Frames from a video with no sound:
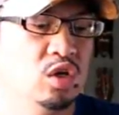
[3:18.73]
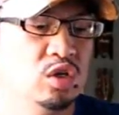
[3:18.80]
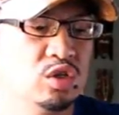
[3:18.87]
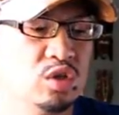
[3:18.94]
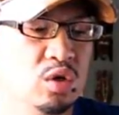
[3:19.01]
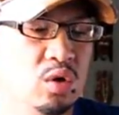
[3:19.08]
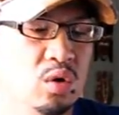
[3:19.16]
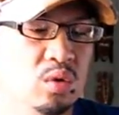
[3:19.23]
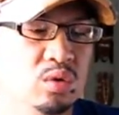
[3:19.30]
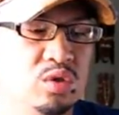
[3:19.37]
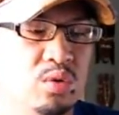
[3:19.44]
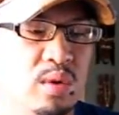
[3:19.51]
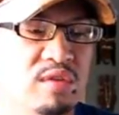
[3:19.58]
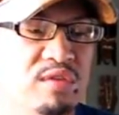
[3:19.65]
So
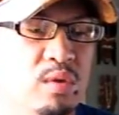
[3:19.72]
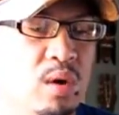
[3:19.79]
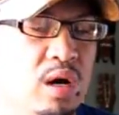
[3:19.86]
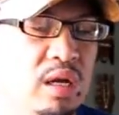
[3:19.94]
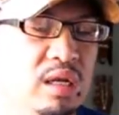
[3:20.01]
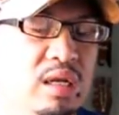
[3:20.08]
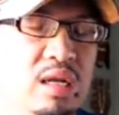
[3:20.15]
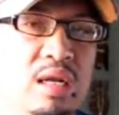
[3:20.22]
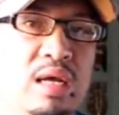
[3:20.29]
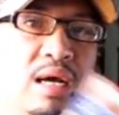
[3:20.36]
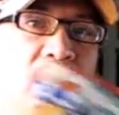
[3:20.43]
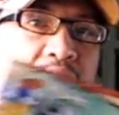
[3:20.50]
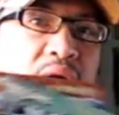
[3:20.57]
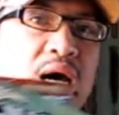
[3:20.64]
to everyone,
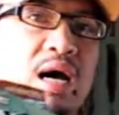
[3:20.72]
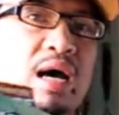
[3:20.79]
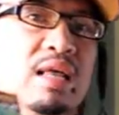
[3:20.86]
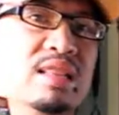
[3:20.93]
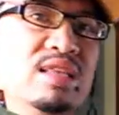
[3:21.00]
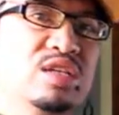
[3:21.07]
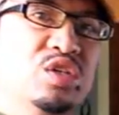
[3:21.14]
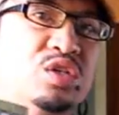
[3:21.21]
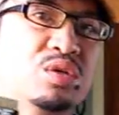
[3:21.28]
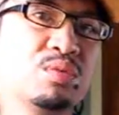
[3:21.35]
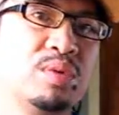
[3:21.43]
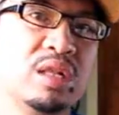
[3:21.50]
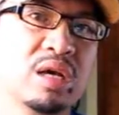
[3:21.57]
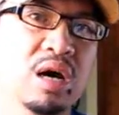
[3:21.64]
this is a
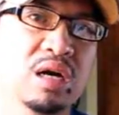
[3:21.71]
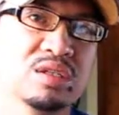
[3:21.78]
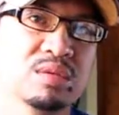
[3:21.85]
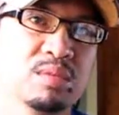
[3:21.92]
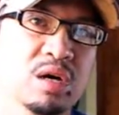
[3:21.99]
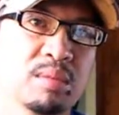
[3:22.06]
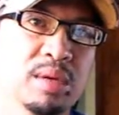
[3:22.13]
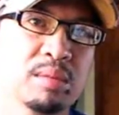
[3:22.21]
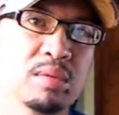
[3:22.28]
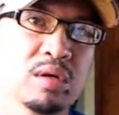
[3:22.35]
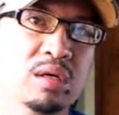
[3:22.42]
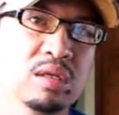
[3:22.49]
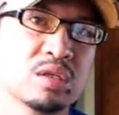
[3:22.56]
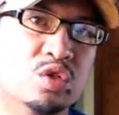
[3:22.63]
really awesome comic
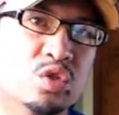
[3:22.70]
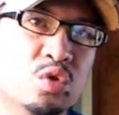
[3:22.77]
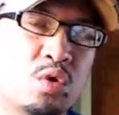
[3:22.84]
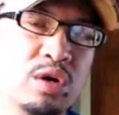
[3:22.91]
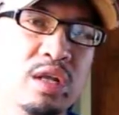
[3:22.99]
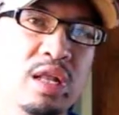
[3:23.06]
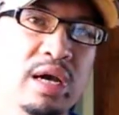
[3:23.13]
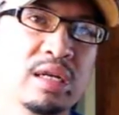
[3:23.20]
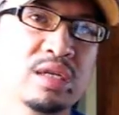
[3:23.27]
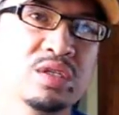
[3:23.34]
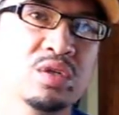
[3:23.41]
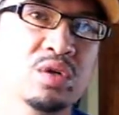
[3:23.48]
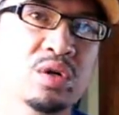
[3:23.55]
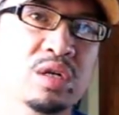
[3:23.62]
book. The storyline
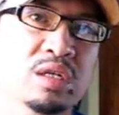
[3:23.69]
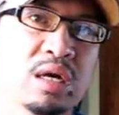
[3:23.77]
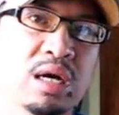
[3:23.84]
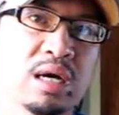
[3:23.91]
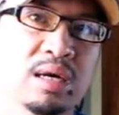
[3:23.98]
is good.